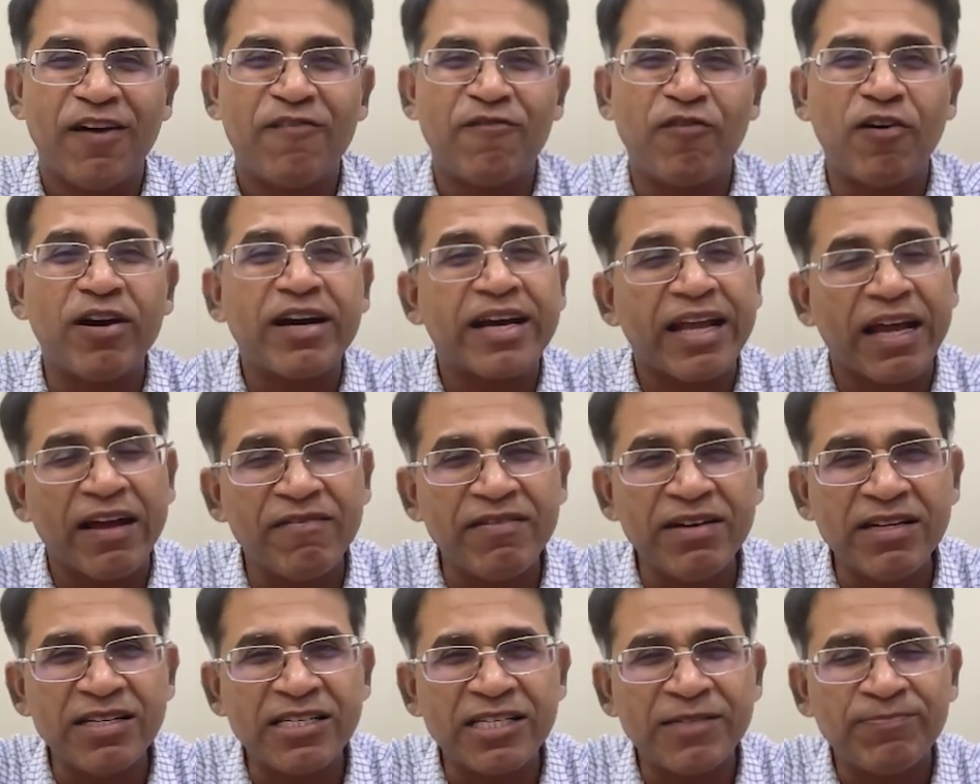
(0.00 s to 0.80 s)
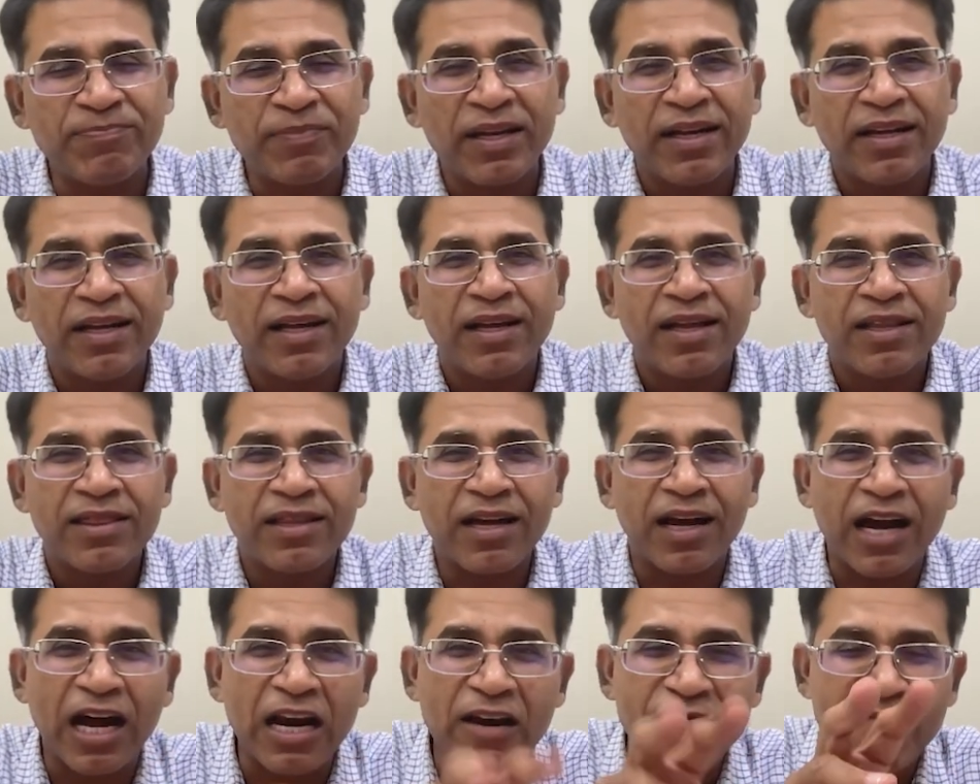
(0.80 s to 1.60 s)
For Davis,
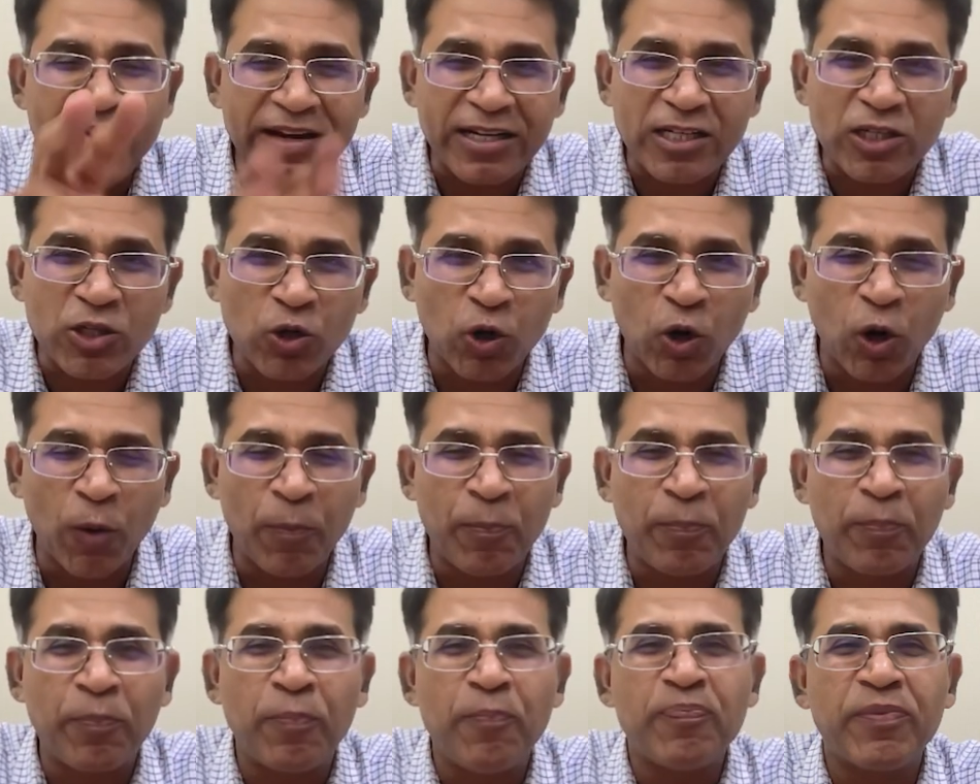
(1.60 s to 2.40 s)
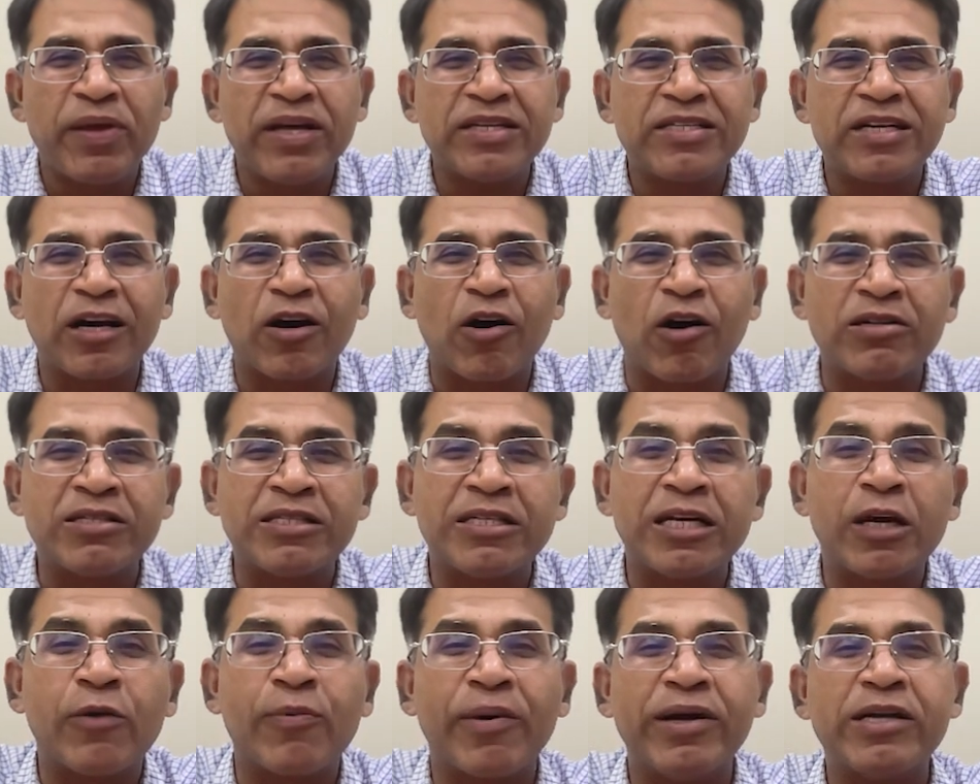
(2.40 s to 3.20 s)
the convex slope is a
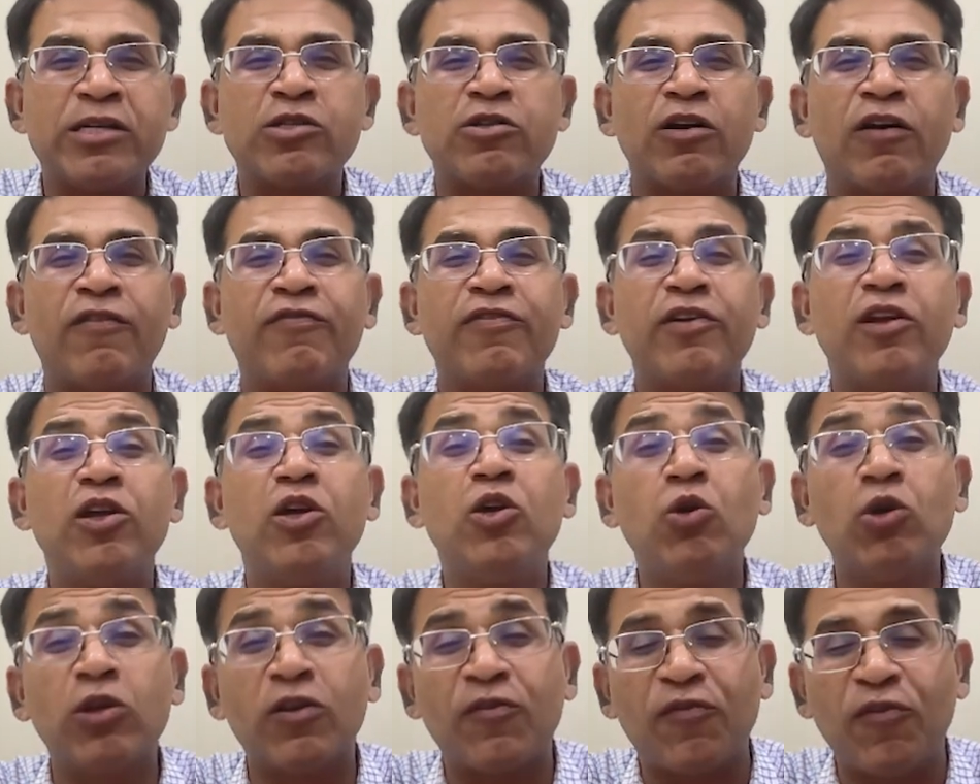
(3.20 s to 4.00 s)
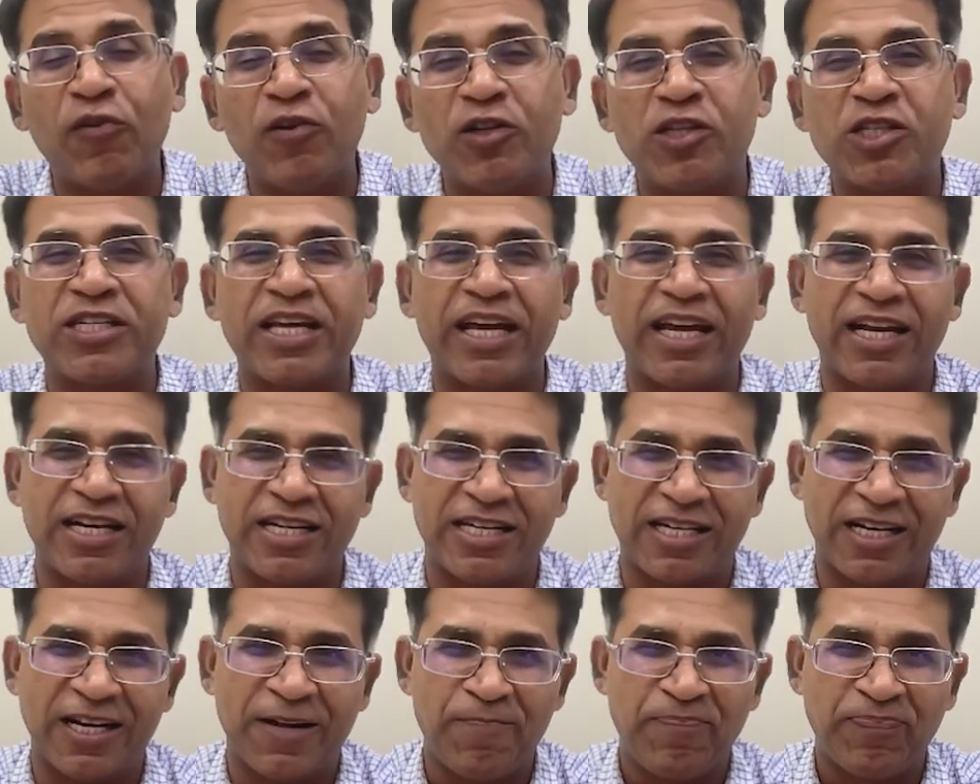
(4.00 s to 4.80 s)
consequence of youthful
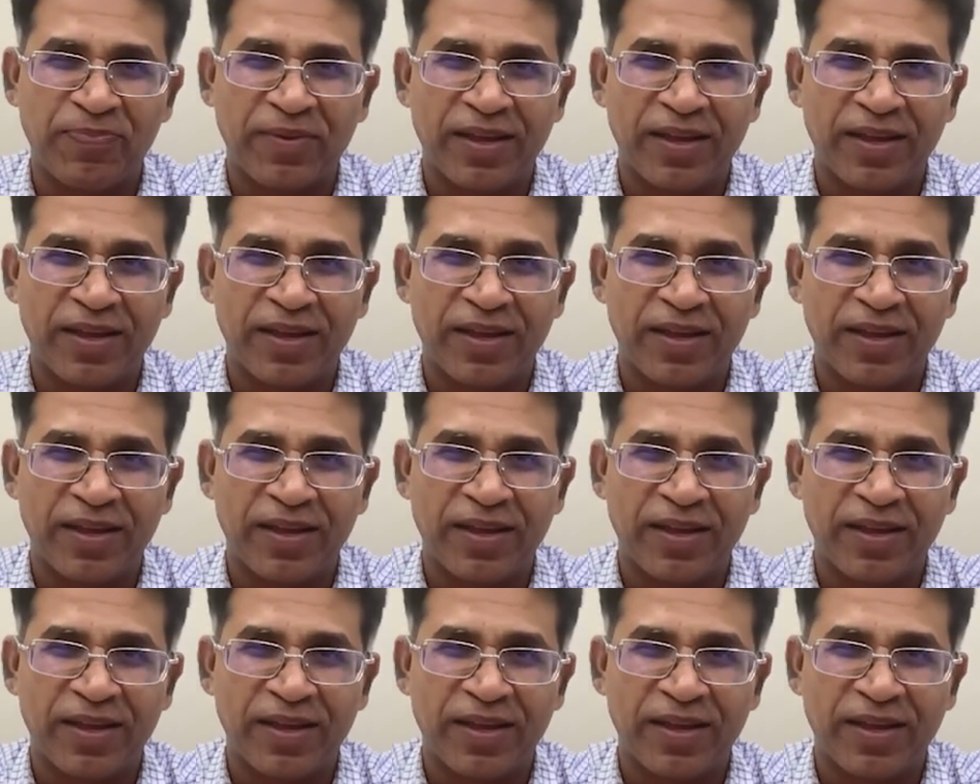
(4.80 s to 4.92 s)
stage.